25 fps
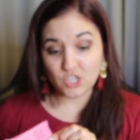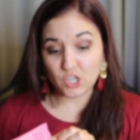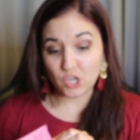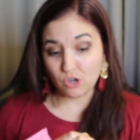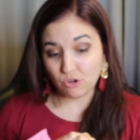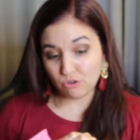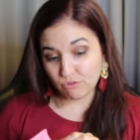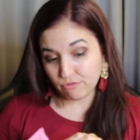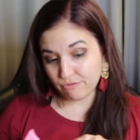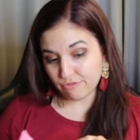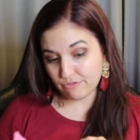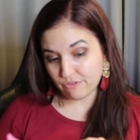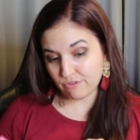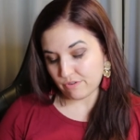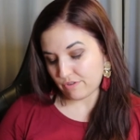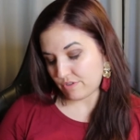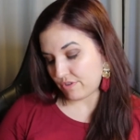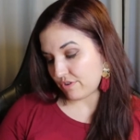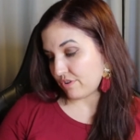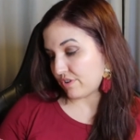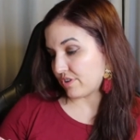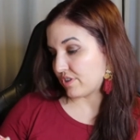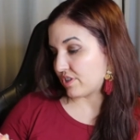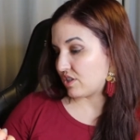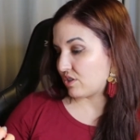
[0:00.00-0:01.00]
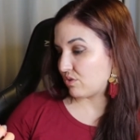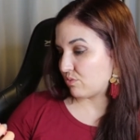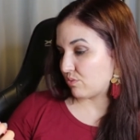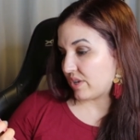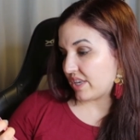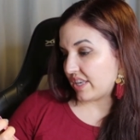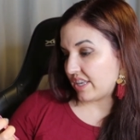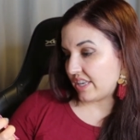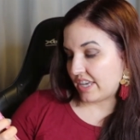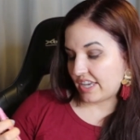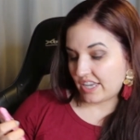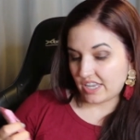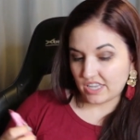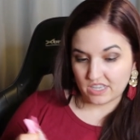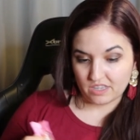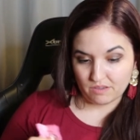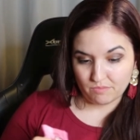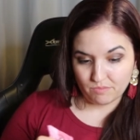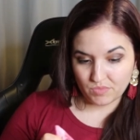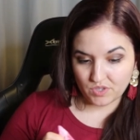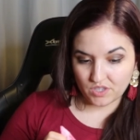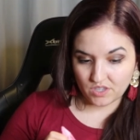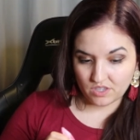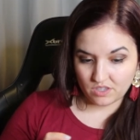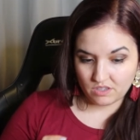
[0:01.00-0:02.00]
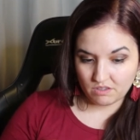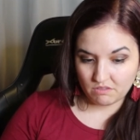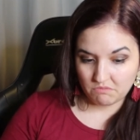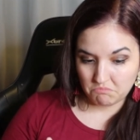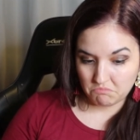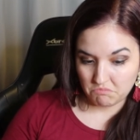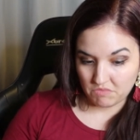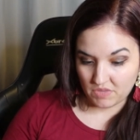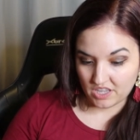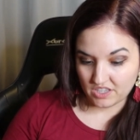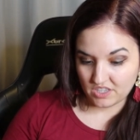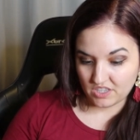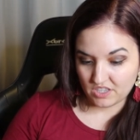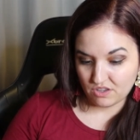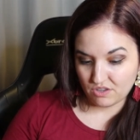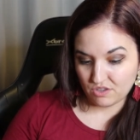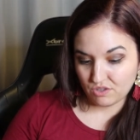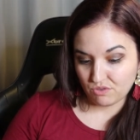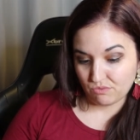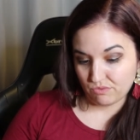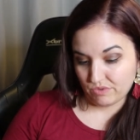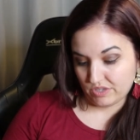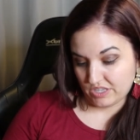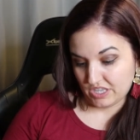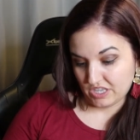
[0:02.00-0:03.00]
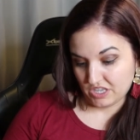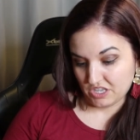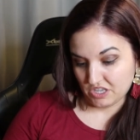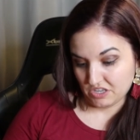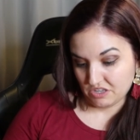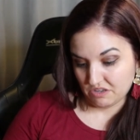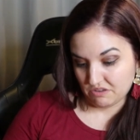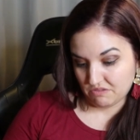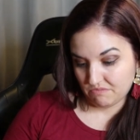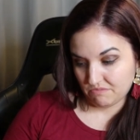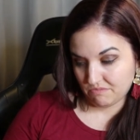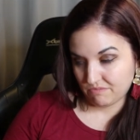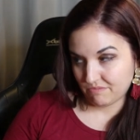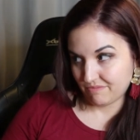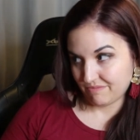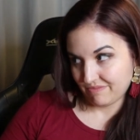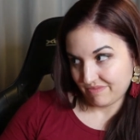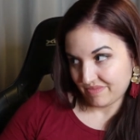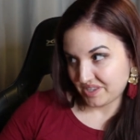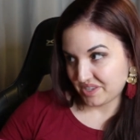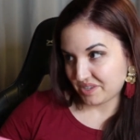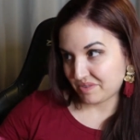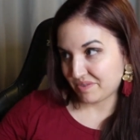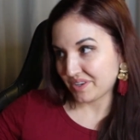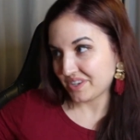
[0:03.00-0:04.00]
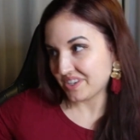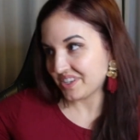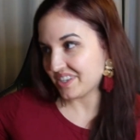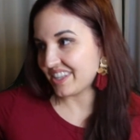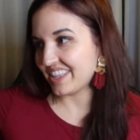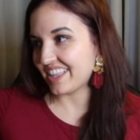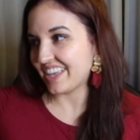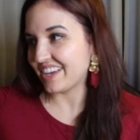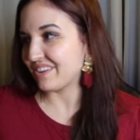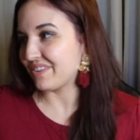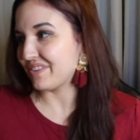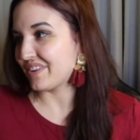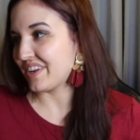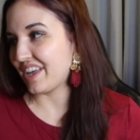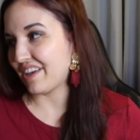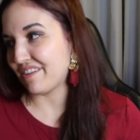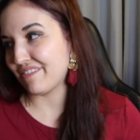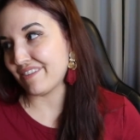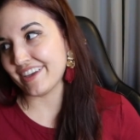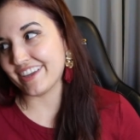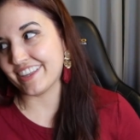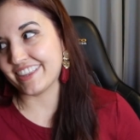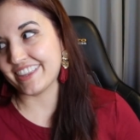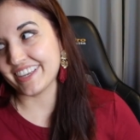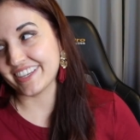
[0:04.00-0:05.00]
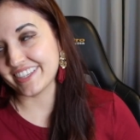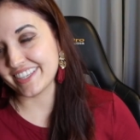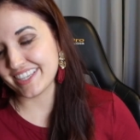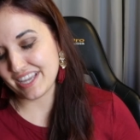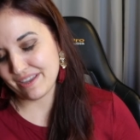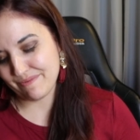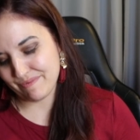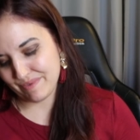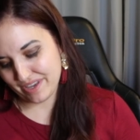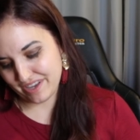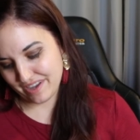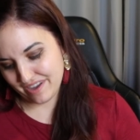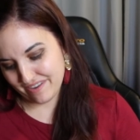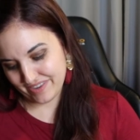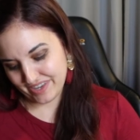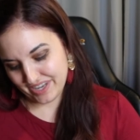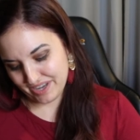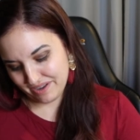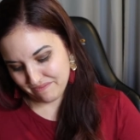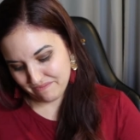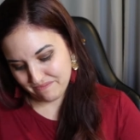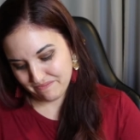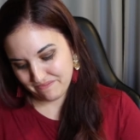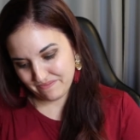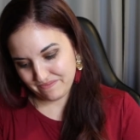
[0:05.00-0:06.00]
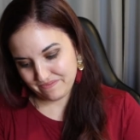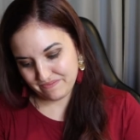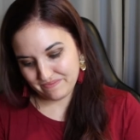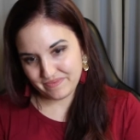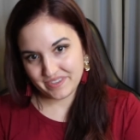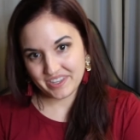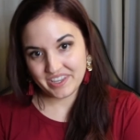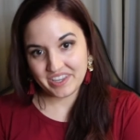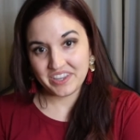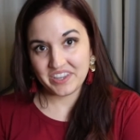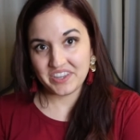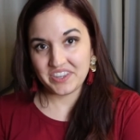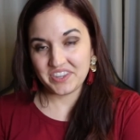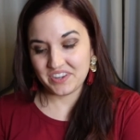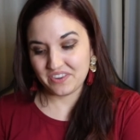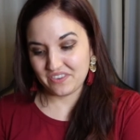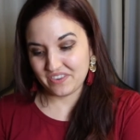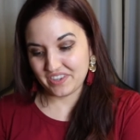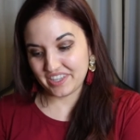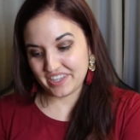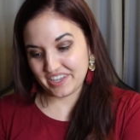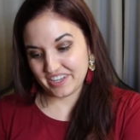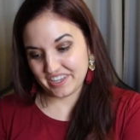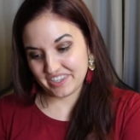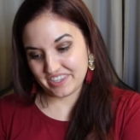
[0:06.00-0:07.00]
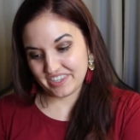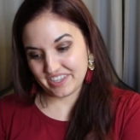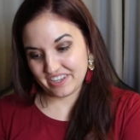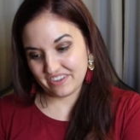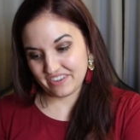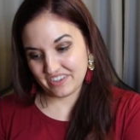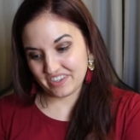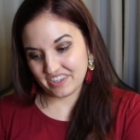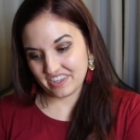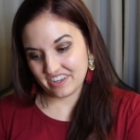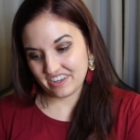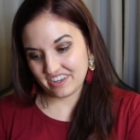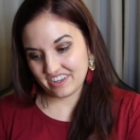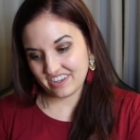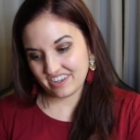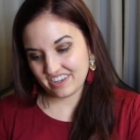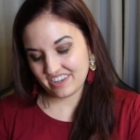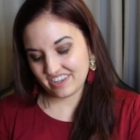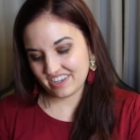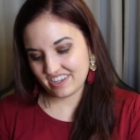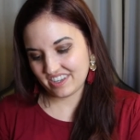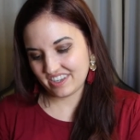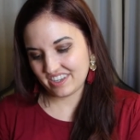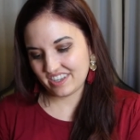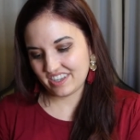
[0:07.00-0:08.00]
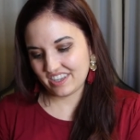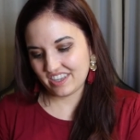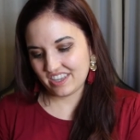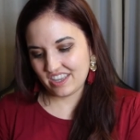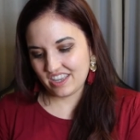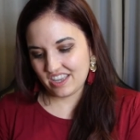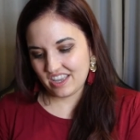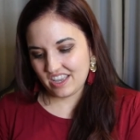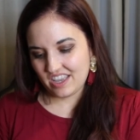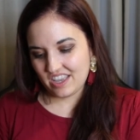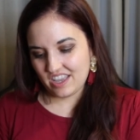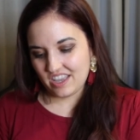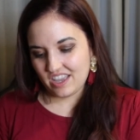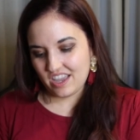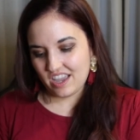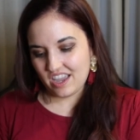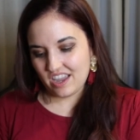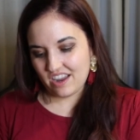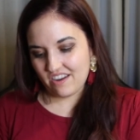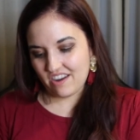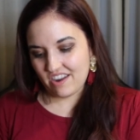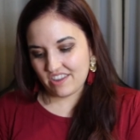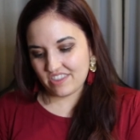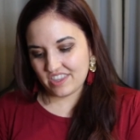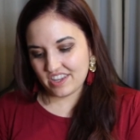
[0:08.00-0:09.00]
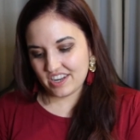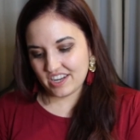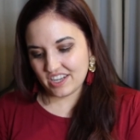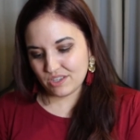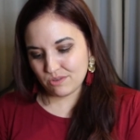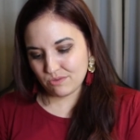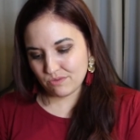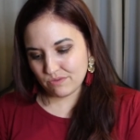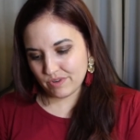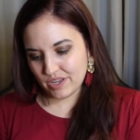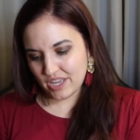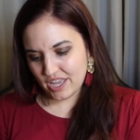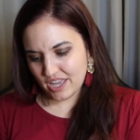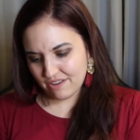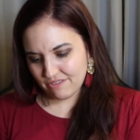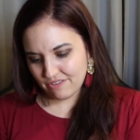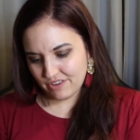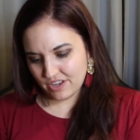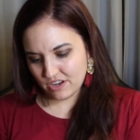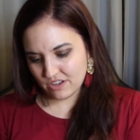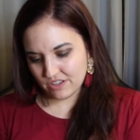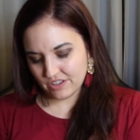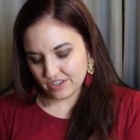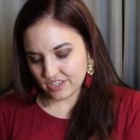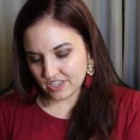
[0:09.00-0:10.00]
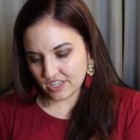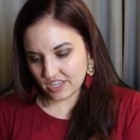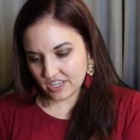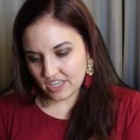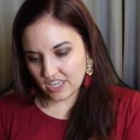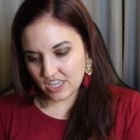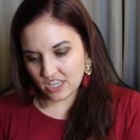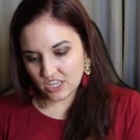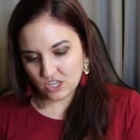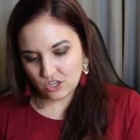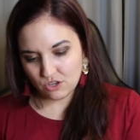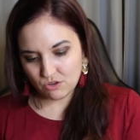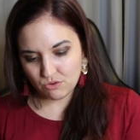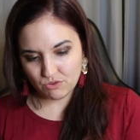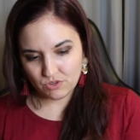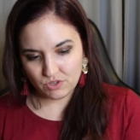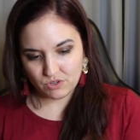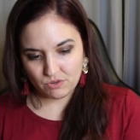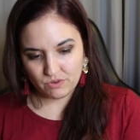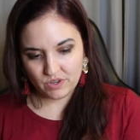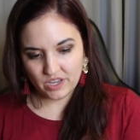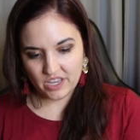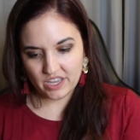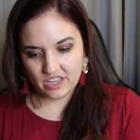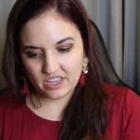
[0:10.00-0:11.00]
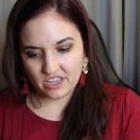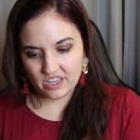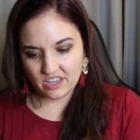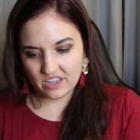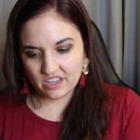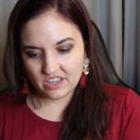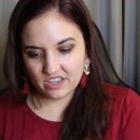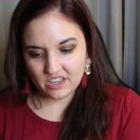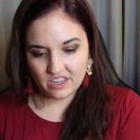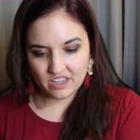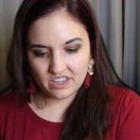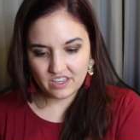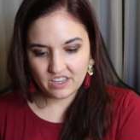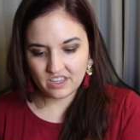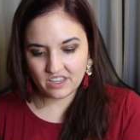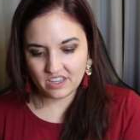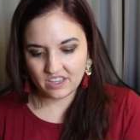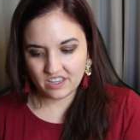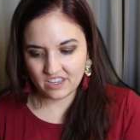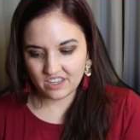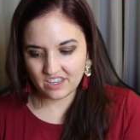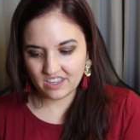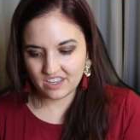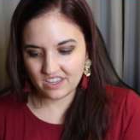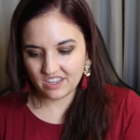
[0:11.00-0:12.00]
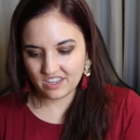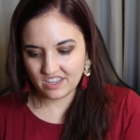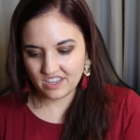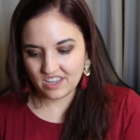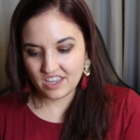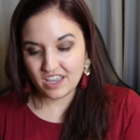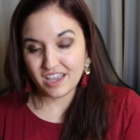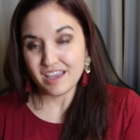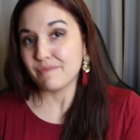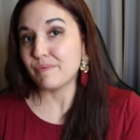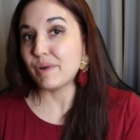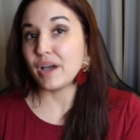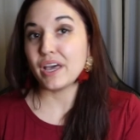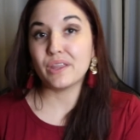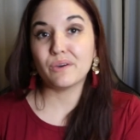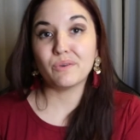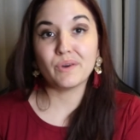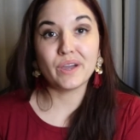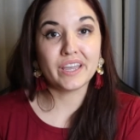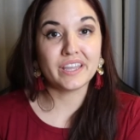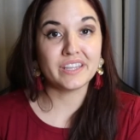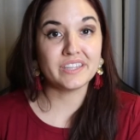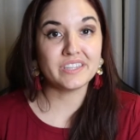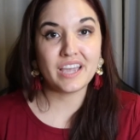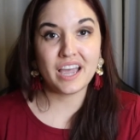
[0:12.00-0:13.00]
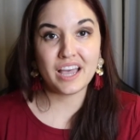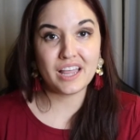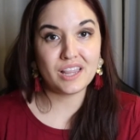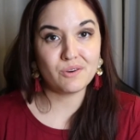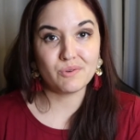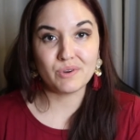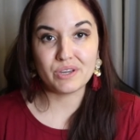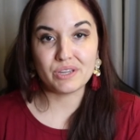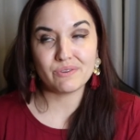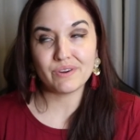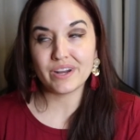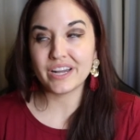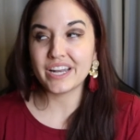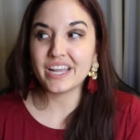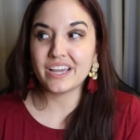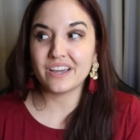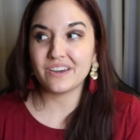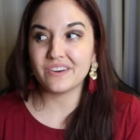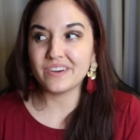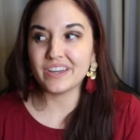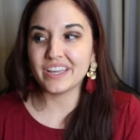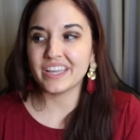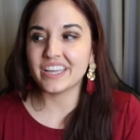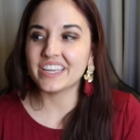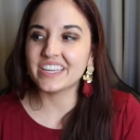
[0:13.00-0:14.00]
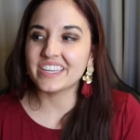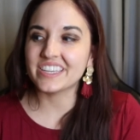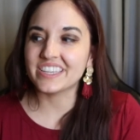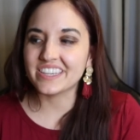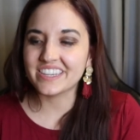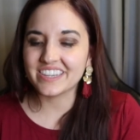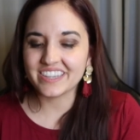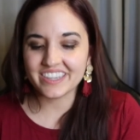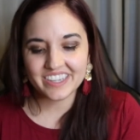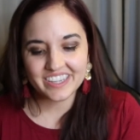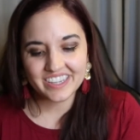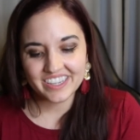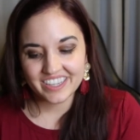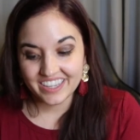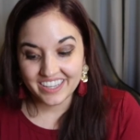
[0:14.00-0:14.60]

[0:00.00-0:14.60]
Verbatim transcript: known for their sweet yams. That sounds really good. Especially like when we have like Thanksgiving coming up. It really does sound good. Alright, the next one we have here, it looks like a yuzu cake. And by the way, it's Halloween right now, and